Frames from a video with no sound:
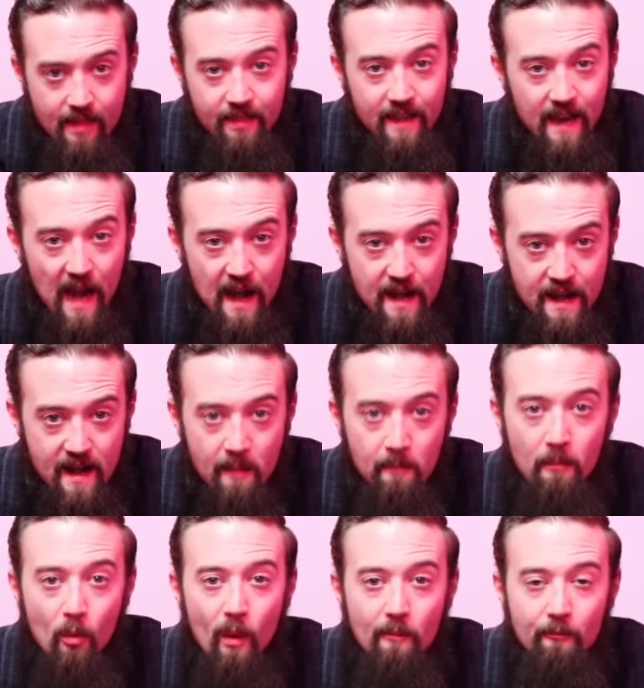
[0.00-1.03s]
The
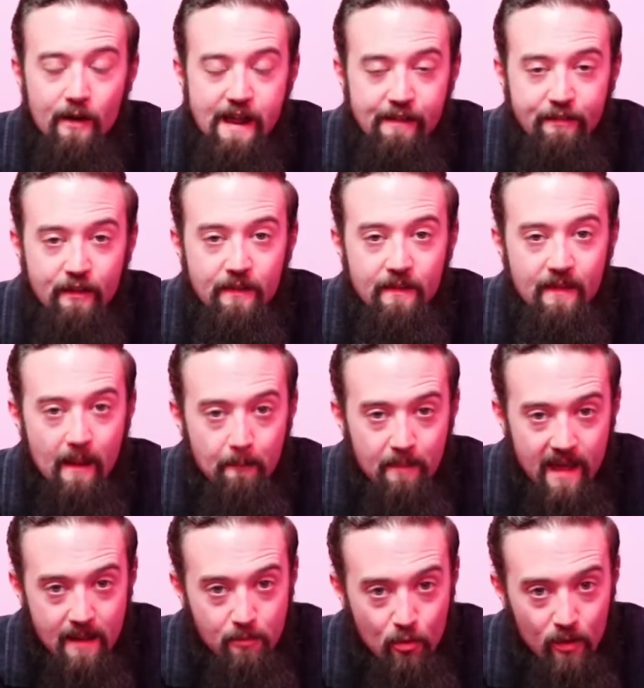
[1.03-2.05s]
number one reason that
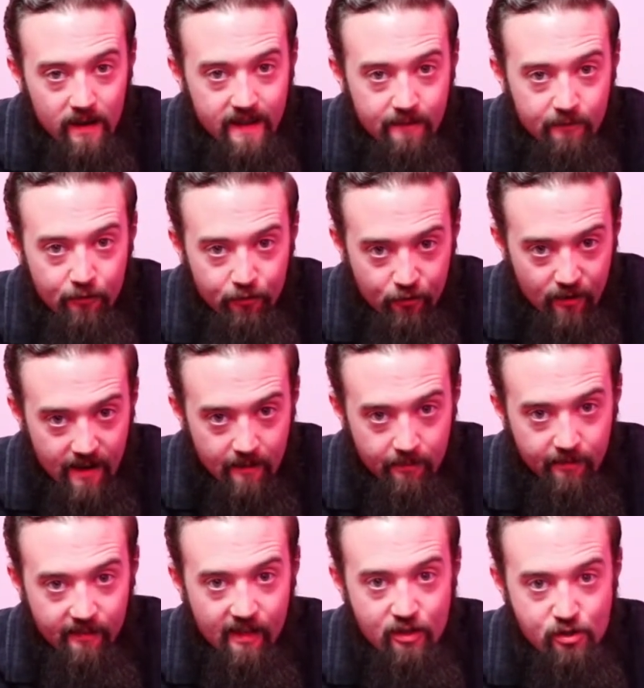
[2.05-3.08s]
people leave
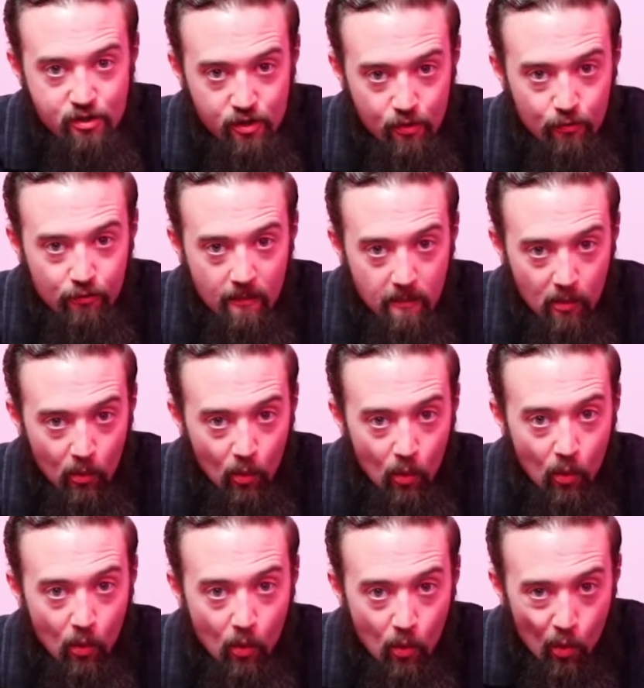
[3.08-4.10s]
streams is due to
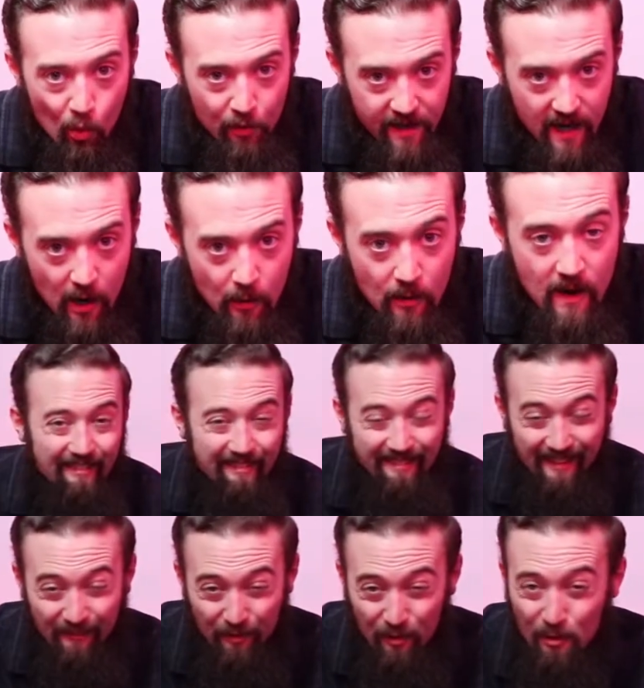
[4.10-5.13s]
poor audio. It's
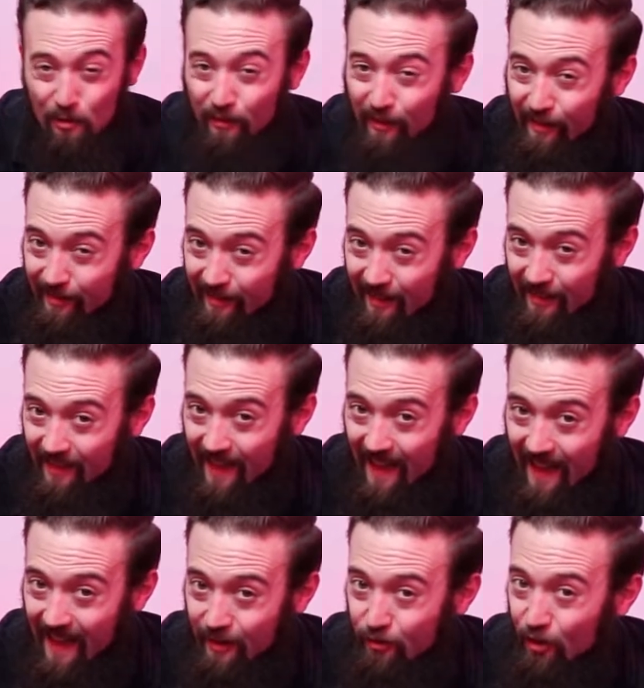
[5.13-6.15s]
difficult to sit
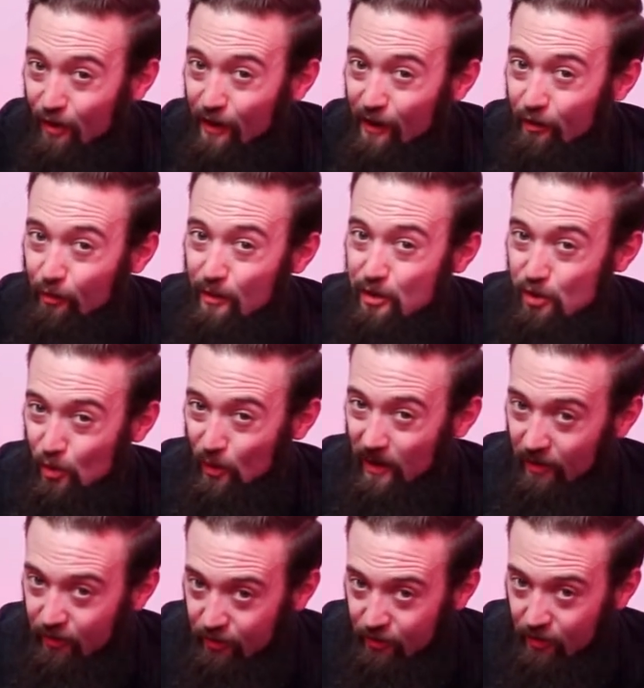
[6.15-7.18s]
there trying to enjoy
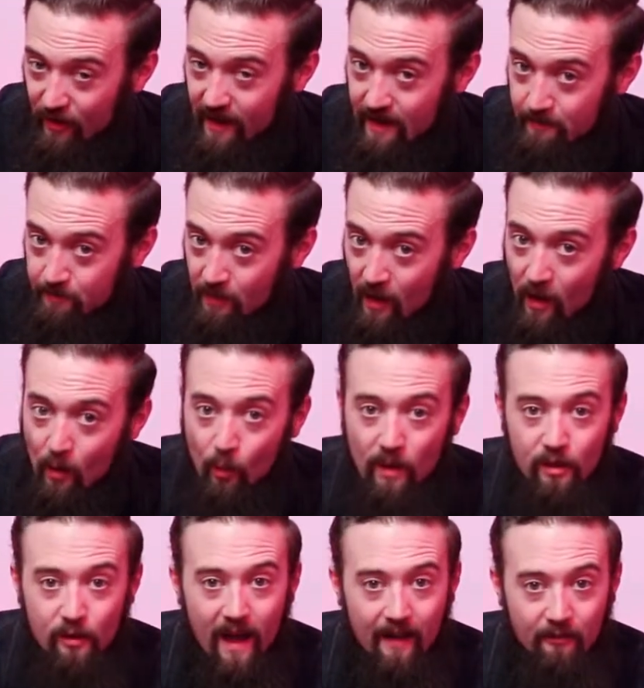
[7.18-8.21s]
a stream
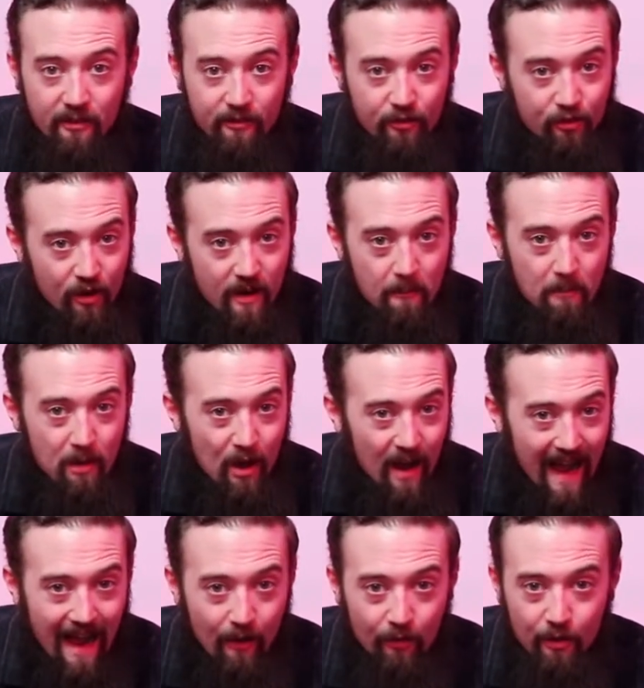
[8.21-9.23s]
when you're having to try and
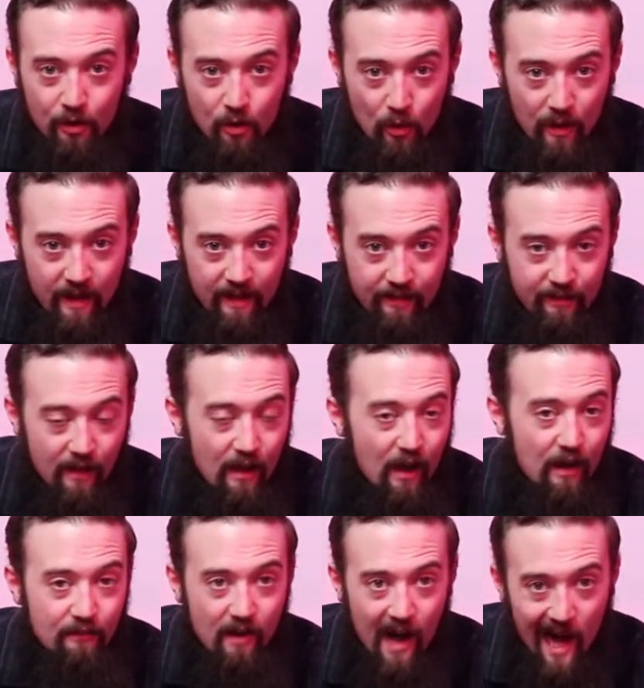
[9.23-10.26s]
block out the noise
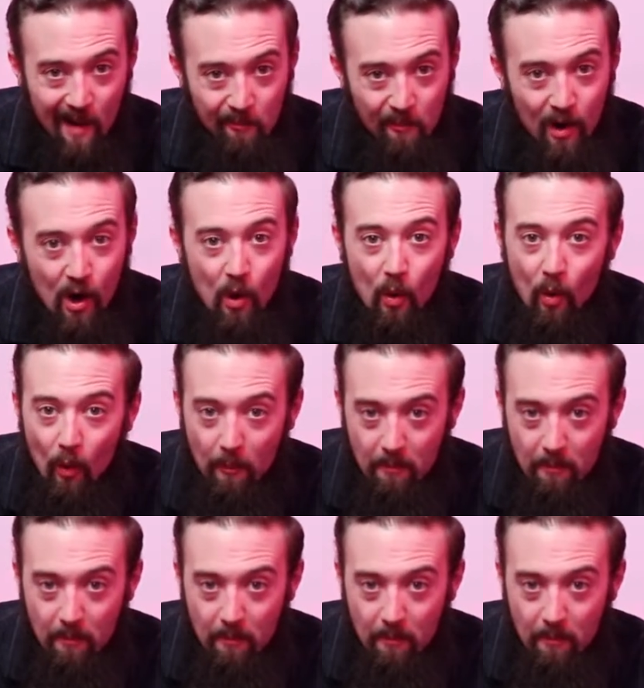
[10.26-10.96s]
of hum or